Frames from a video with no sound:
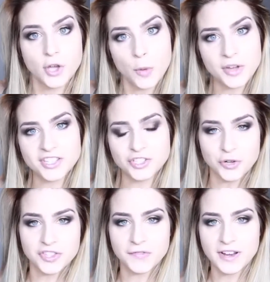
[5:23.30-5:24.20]
I hope you guys
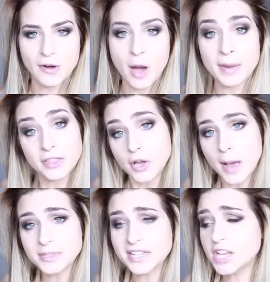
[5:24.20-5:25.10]
enjoyed this video on my little
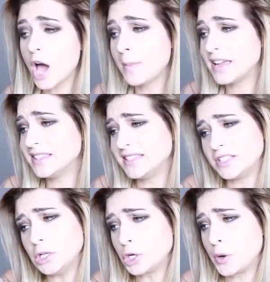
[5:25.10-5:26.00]
update on my
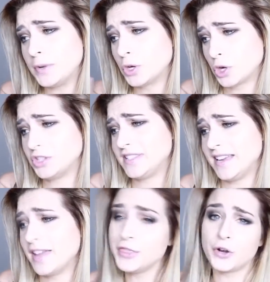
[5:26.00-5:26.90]
little
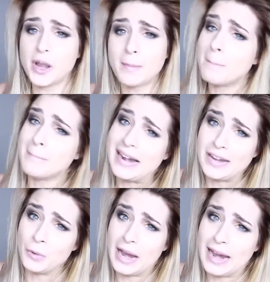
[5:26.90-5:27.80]
cryptocurrency Ethereum
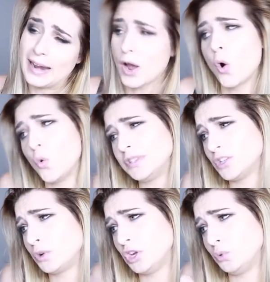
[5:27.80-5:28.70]
mining rig. Oh, it's
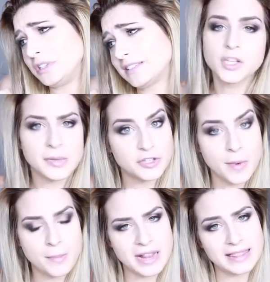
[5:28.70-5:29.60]
so cute. Please
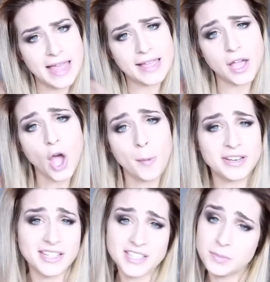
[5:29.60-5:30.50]
remember to like,
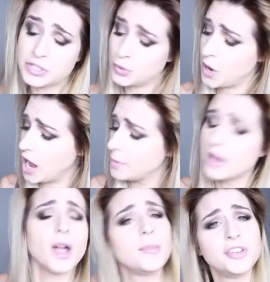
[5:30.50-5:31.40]
comment, and subscribe.
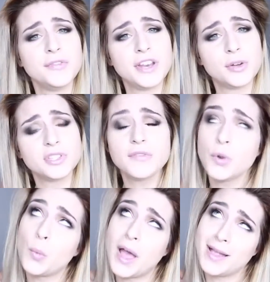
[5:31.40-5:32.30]
I come with new videos
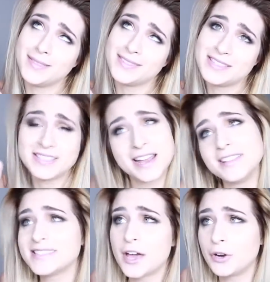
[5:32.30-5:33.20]
every Wednesday
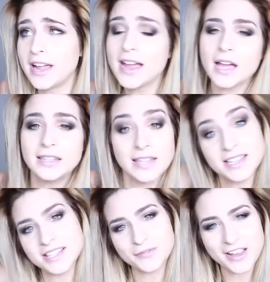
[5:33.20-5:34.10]
and Saturday,
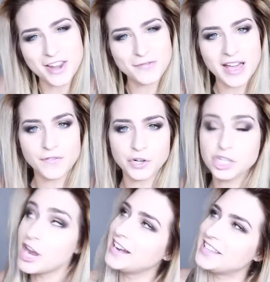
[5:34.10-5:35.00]
unless if I get invited for
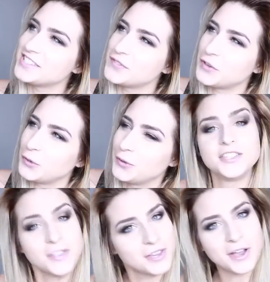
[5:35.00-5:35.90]
Chinese food.
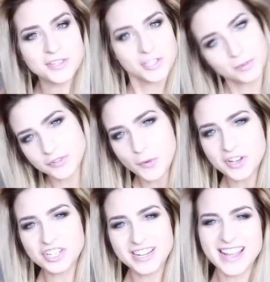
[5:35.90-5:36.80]
So thank you guys so much for
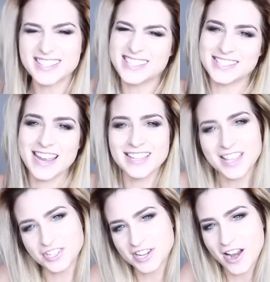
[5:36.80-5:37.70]
watching and stay
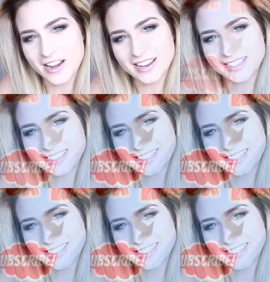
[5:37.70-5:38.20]
legendary.